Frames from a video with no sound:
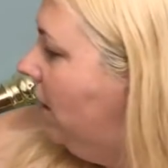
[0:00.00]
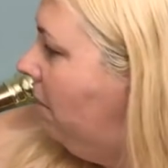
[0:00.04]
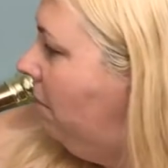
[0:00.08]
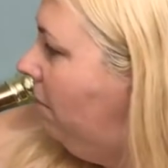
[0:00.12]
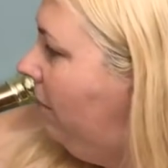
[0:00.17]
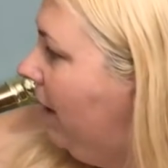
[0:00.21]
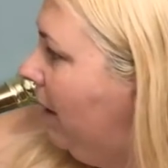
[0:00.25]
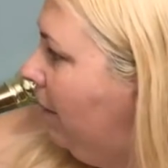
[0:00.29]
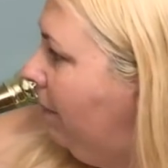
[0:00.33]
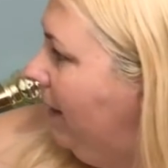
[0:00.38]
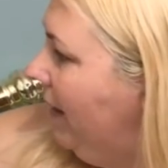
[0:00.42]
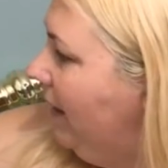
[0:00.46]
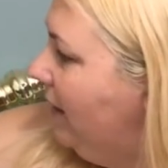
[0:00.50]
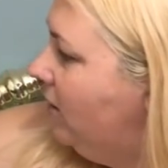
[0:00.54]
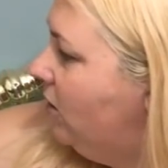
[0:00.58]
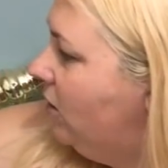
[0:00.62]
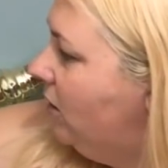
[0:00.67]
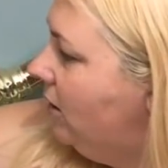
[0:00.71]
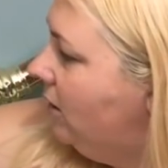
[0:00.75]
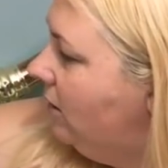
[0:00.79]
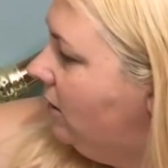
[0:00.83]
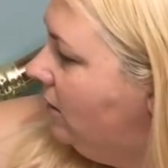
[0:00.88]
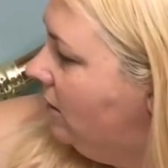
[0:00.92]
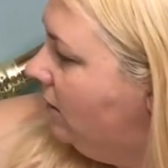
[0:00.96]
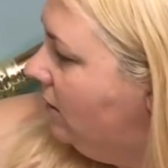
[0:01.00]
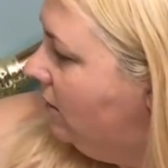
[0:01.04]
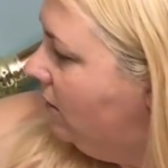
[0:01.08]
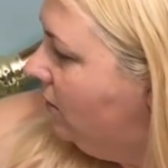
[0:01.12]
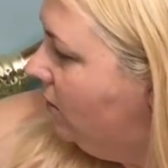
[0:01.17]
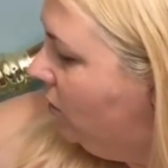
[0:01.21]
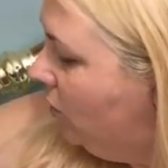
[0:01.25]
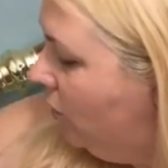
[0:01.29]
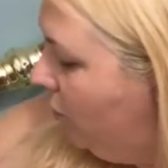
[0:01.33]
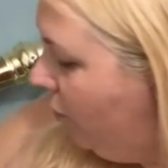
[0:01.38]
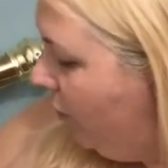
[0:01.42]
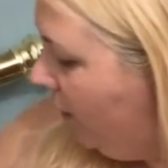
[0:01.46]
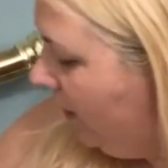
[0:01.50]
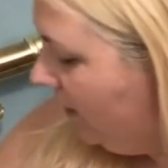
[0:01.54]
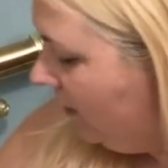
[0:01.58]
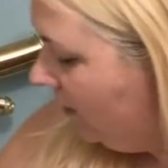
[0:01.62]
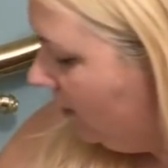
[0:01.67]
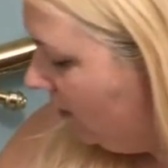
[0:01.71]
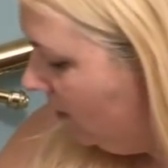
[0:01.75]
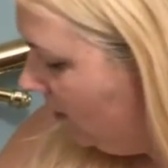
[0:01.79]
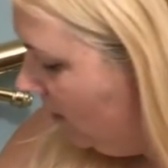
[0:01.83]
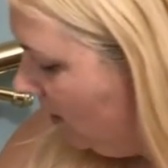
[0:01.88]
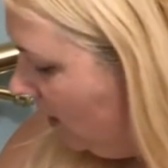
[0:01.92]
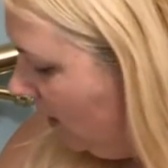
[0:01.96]
Pick a picture to
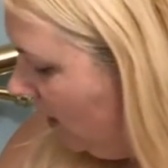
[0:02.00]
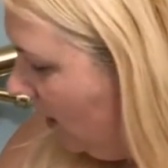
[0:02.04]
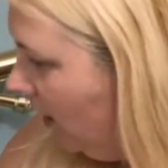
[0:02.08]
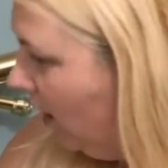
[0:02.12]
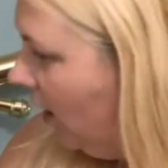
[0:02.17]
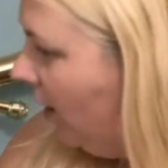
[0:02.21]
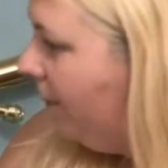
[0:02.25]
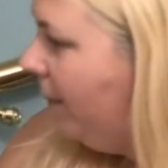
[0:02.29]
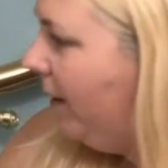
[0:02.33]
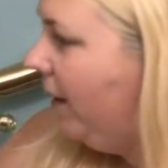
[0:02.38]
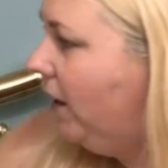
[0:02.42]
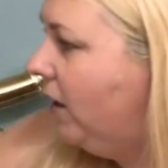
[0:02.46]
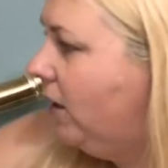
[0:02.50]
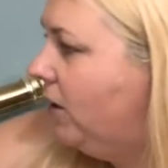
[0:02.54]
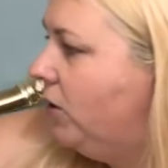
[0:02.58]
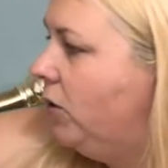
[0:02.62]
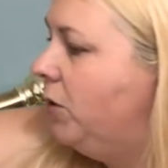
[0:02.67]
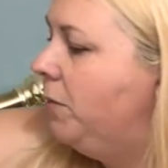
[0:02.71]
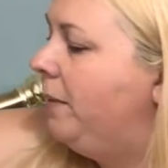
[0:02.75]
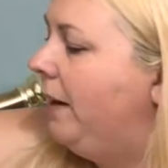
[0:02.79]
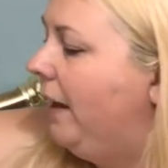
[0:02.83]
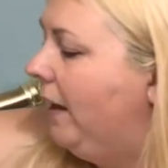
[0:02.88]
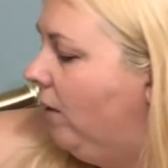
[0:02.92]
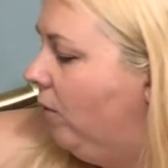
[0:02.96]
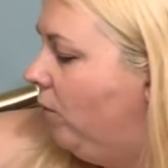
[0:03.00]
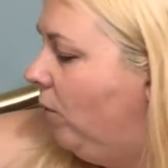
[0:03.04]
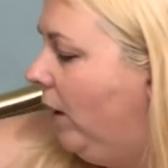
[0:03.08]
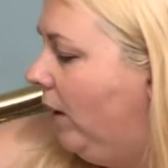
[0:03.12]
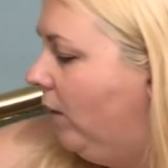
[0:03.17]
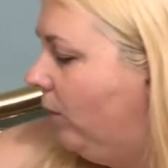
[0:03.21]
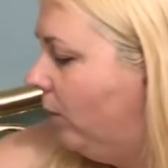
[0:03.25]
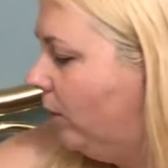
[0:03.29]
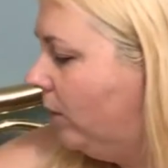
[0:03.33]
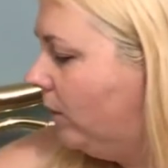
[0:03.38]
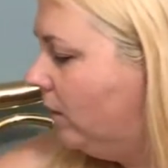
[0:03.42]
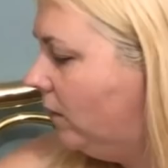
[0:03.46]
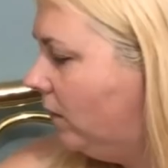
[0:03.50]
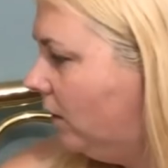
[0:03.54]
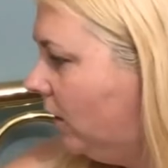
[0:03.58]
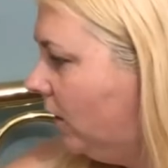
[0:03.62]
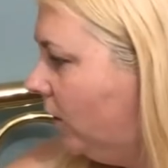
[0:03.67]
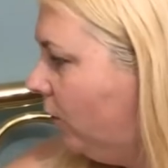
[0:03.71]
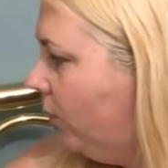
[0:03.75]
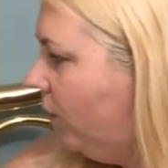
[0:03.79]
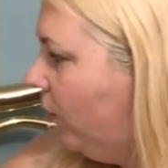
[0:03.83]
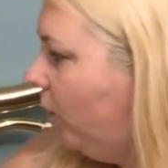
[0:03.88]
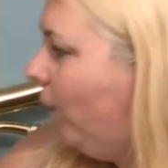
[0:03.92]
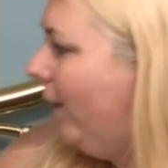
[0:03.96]
print. I'm only going to do a black and white one. I
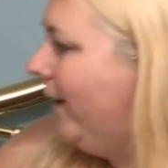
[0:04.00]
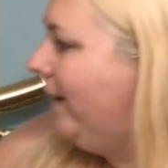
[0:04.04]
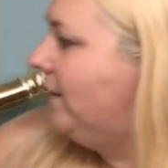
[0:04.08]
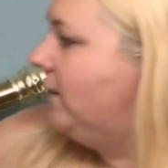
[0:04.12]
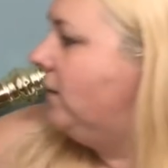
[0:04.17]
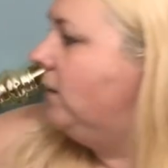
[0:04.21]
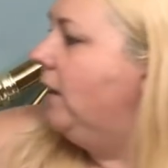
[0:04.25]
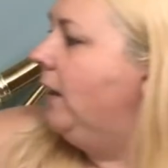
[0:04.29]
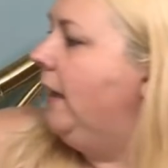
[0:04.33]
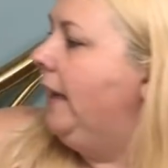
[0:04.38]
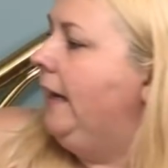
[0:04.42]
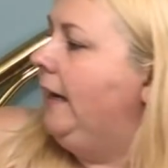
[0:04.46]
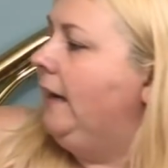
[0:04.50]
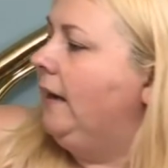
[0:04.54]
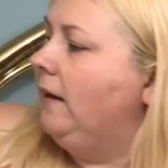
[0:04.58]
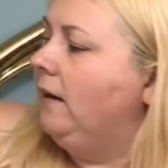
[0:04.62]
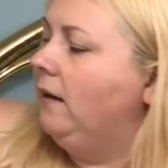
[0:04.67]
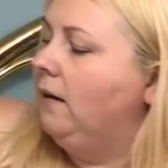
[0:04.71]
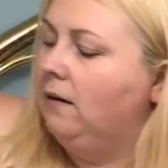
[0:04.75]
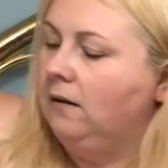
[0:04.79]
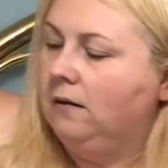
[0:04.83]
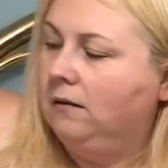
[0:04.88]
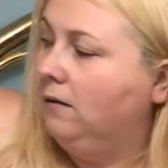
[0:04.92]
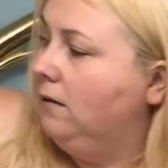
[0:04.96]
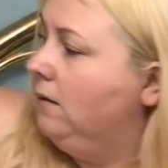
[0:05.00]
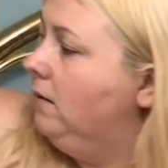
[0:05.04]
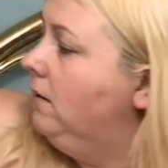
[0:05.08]
don't want to waste the ink.